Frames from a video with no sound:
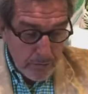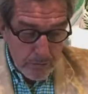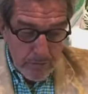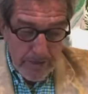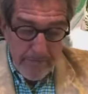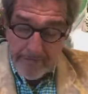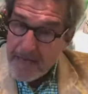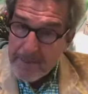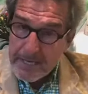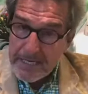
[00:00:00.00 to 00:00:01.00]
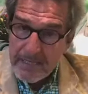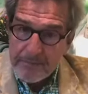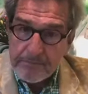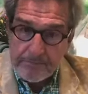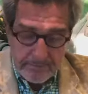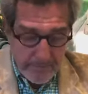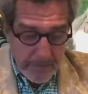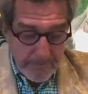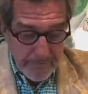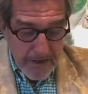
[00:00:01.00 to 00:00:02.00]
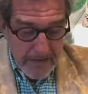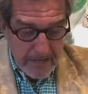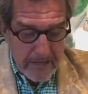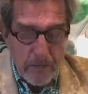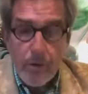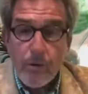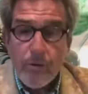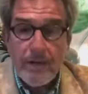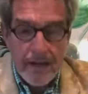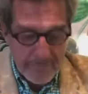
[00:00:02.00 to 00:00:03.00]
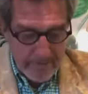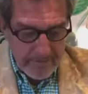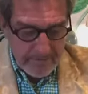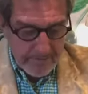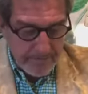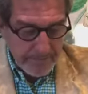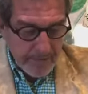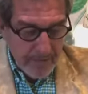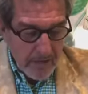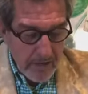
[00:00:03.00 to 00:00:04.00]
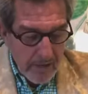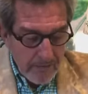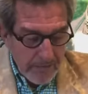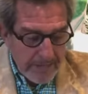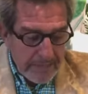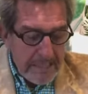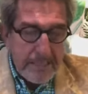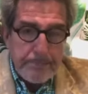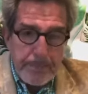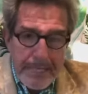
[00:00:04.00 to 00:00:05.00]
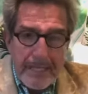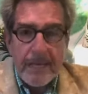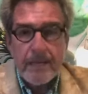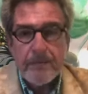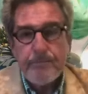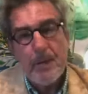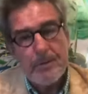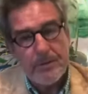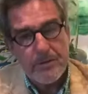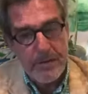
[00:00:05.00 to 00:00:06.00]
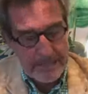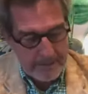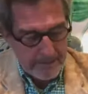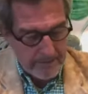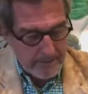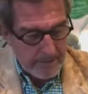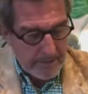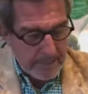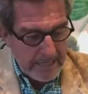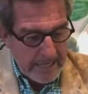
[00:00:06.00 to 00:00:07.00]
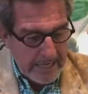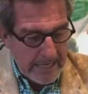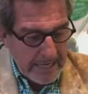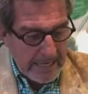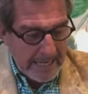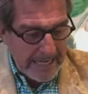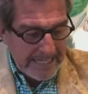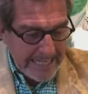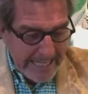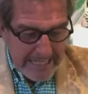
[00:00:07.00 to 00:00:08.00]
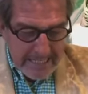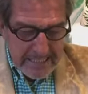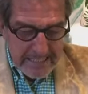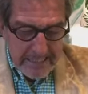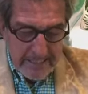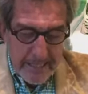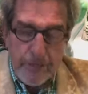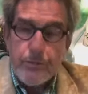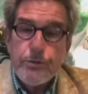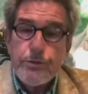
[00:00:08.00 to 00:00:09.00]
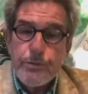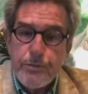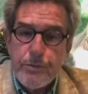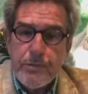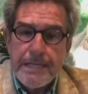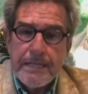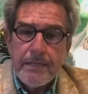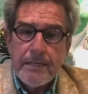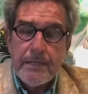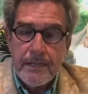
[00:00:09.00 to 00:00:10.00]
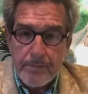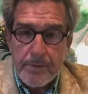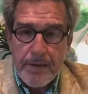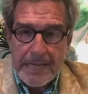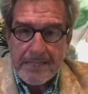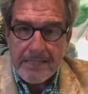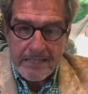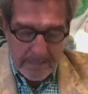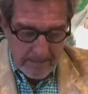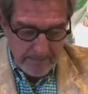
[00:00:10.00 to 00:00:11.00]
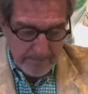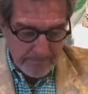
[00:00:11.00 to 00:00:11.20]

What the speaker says: to family, friend, or lover, for in the speaking of poetry, it is that you truly liberated.